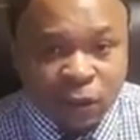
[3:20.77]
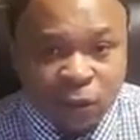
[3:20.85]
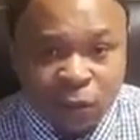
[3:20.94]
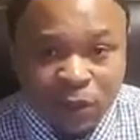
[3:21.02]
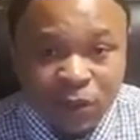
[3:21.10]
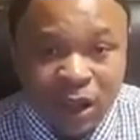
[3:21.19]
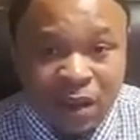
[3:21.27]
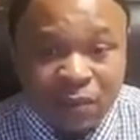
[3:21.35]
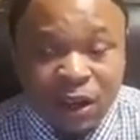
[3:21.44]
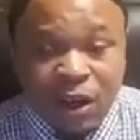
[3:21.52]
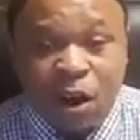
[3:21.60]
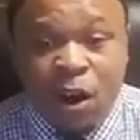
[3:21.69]
or when you have a
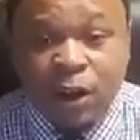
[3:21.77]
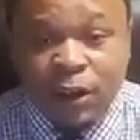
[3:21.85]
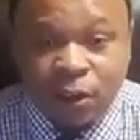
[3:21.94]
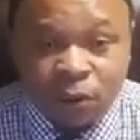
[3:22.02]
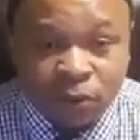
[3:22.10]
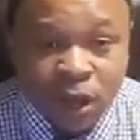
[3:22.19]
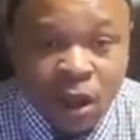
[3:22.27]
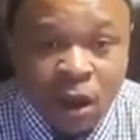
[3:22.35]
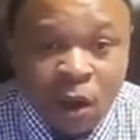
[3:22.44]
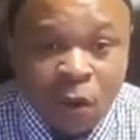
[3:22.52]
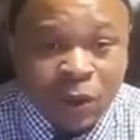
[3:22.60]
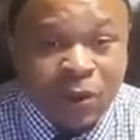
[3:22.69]
car note,
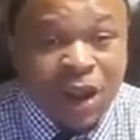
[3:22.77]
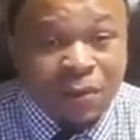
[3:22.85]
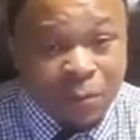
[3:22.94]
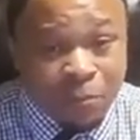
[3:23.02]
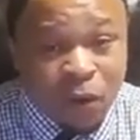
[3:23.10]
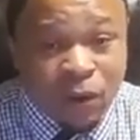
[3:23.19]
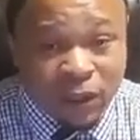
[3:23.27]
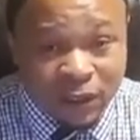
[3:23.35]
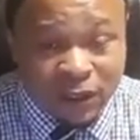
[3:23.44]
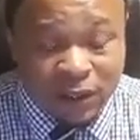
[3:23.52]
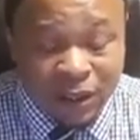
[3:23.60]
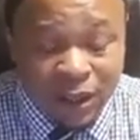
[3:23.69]
or when you have a mortgage.